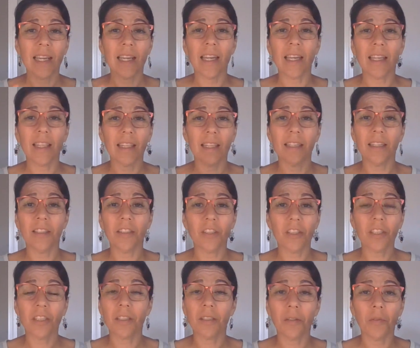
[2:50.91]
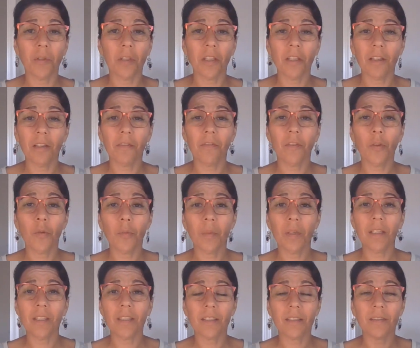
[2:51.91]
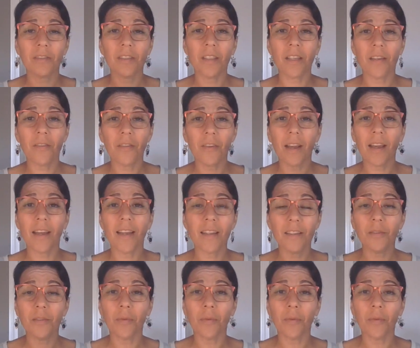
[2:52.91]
and then just within a few minutes of sunrise,